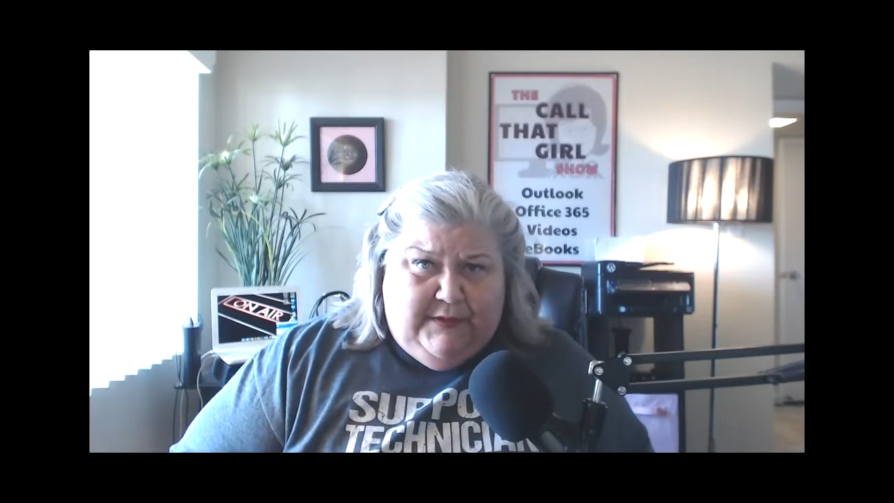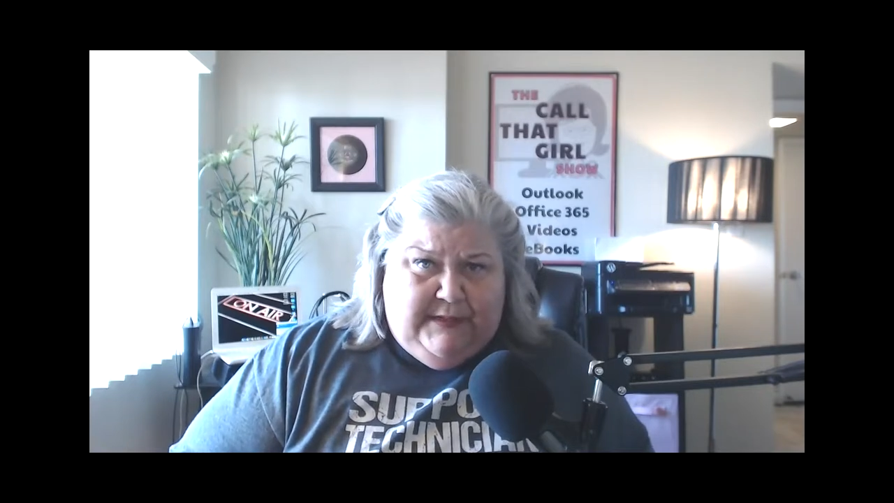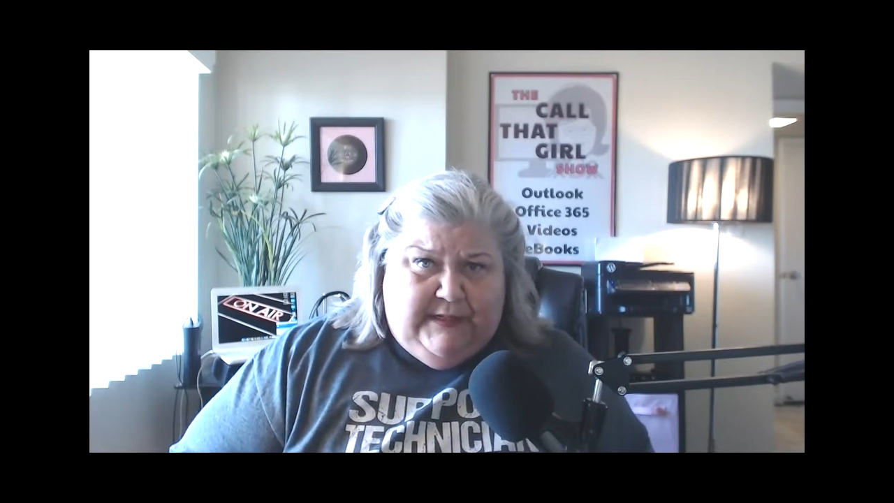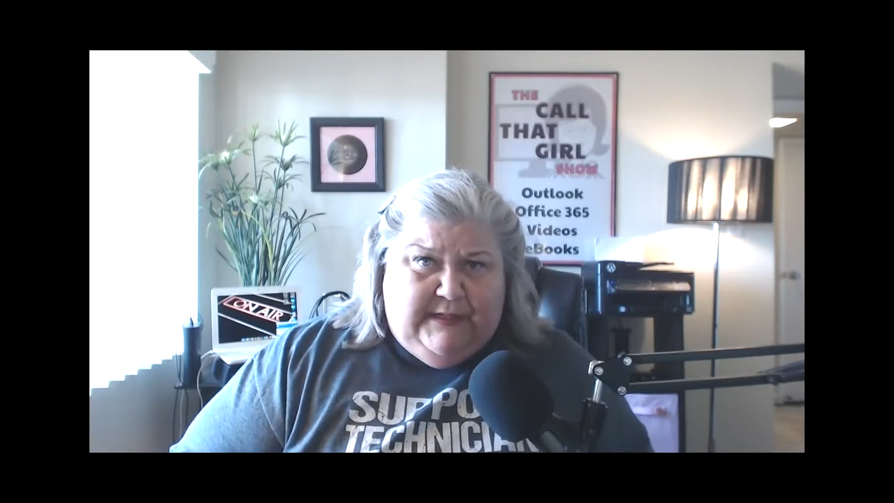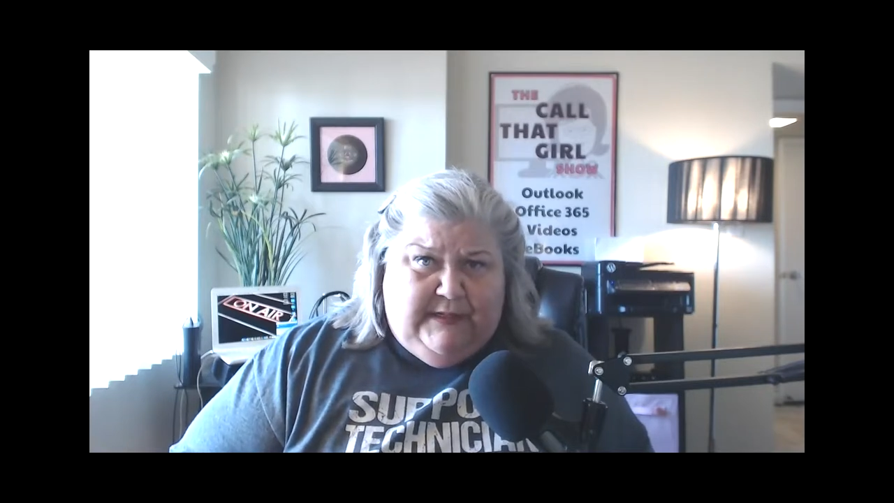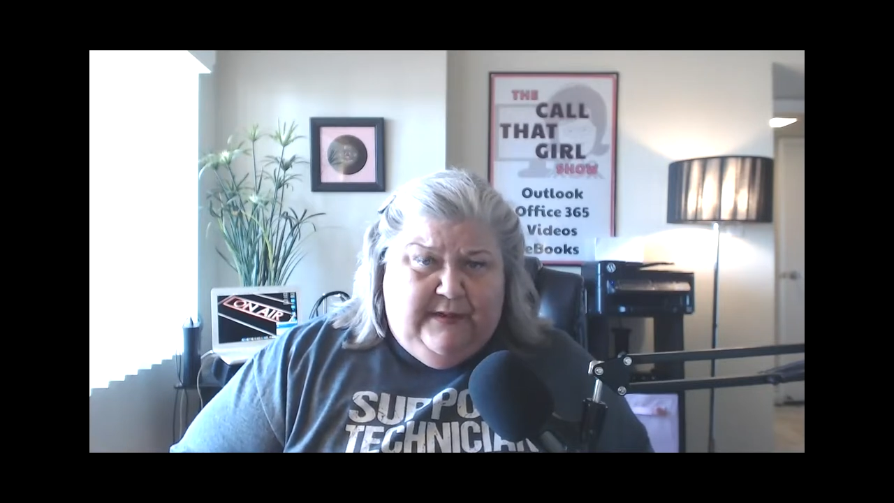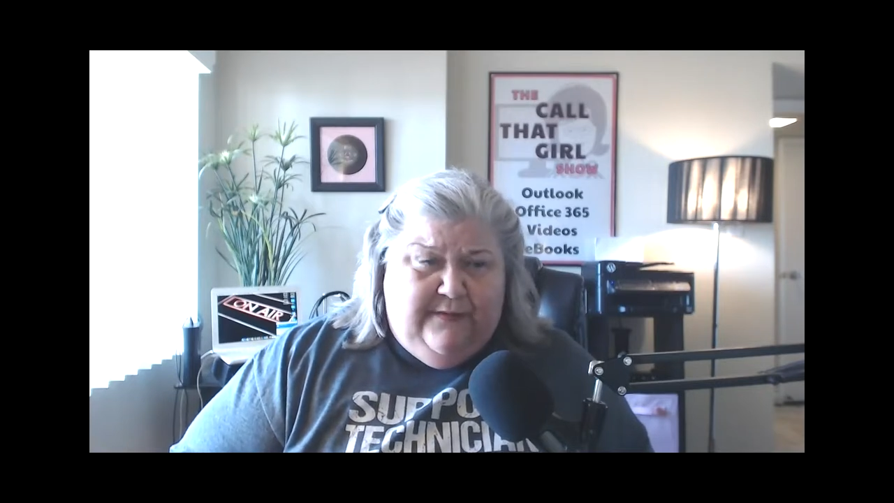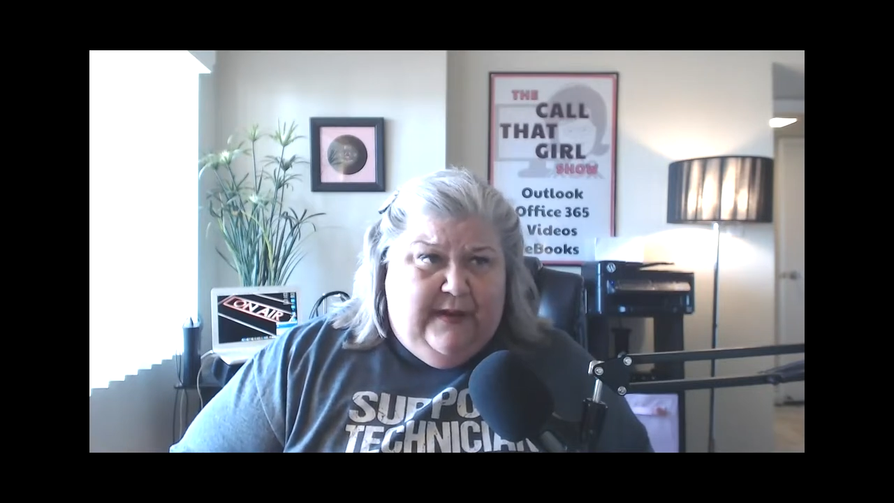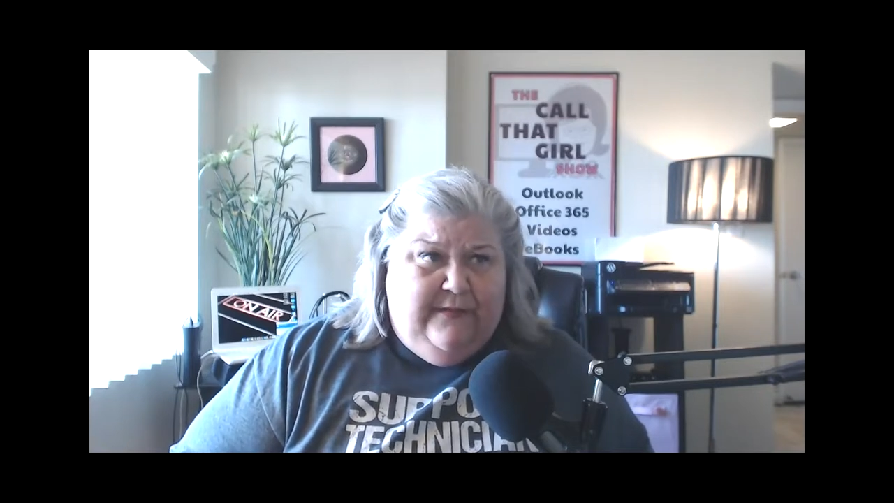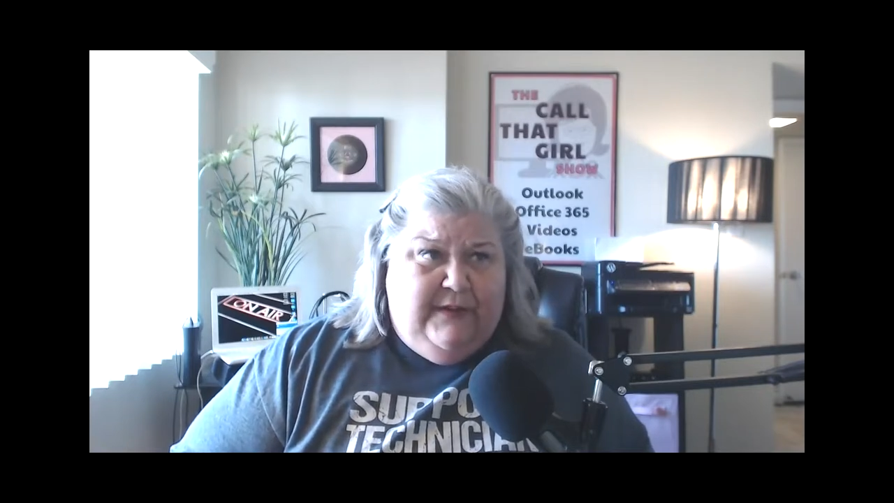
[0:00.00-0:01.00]

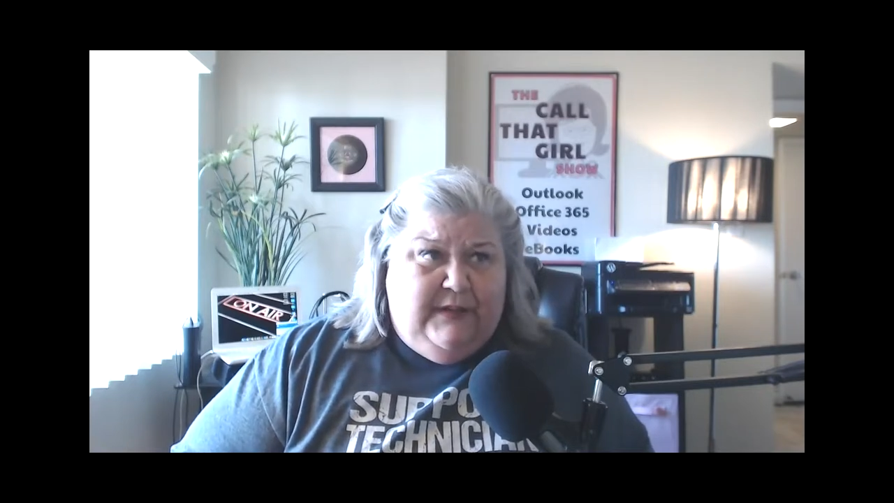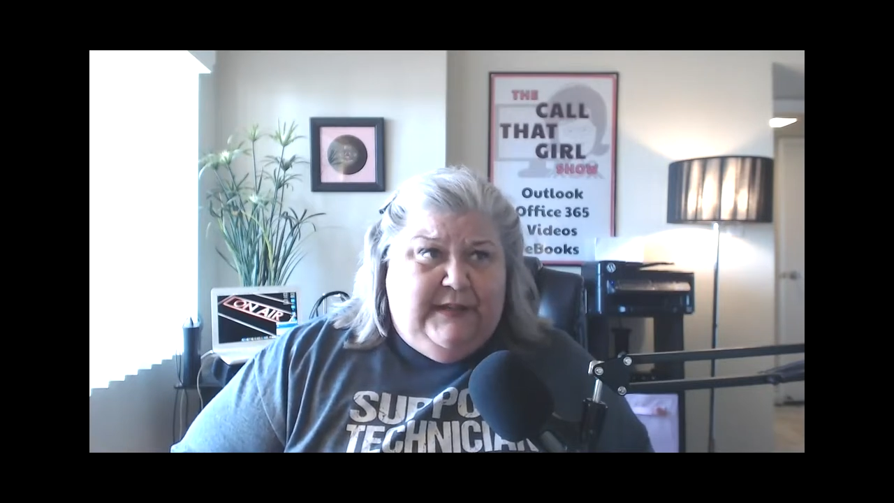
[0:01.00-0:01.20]
365 and at